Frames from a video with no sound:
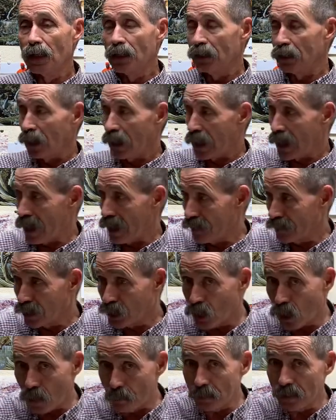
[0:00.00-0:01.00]
that I have a
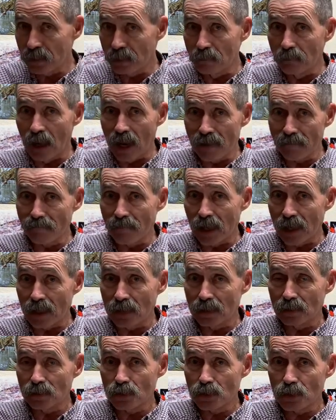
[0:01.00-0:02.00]
copy in my
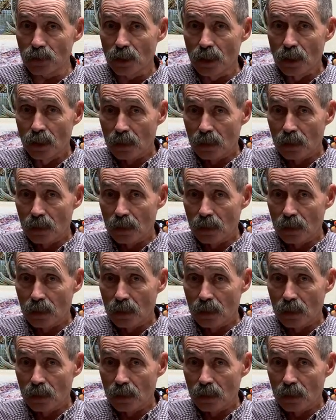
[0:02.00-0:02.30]
files,